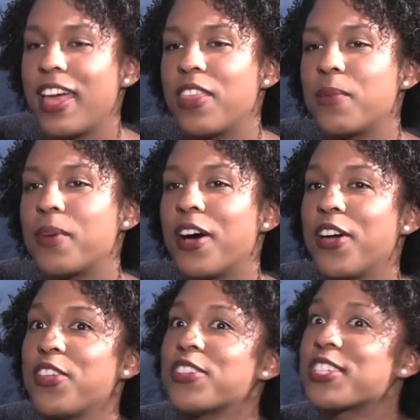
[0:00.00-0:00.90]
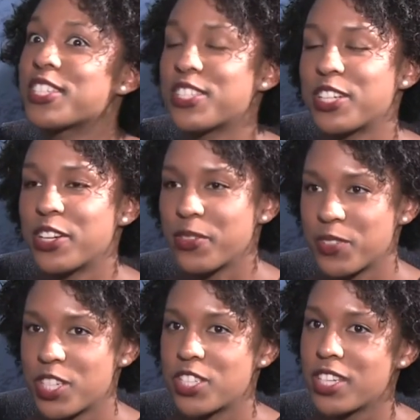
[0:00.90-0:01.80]
And then my other sister,
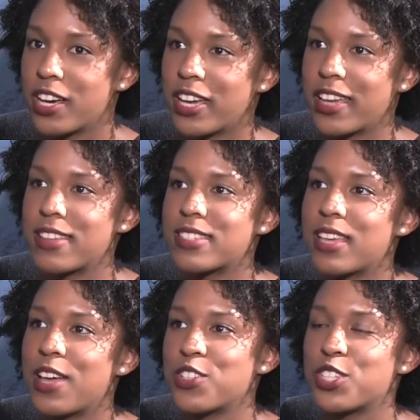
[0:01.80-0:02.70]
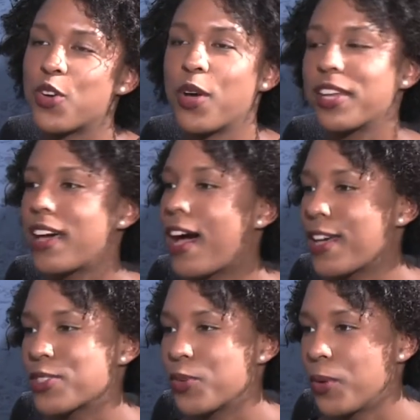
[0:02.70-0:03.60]
she's the youngest, and she's going into
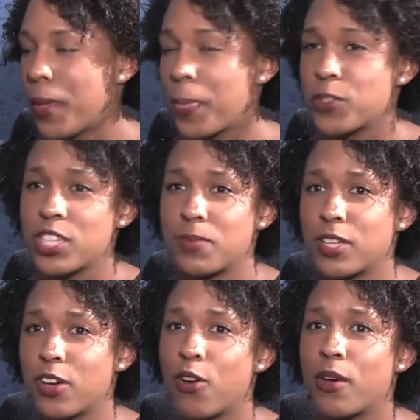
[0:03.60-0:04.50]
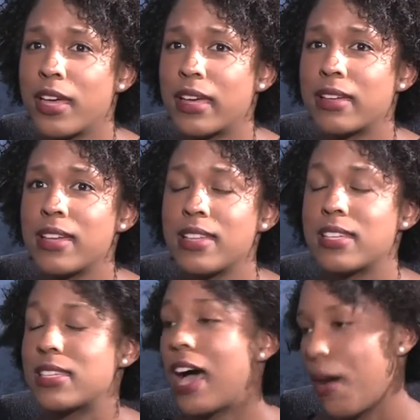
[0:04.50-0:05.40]
high school, and she's been going
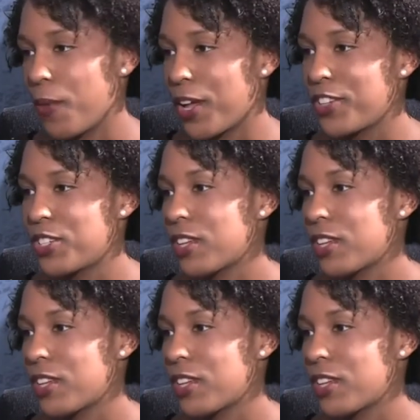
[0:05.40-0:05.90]
since I went.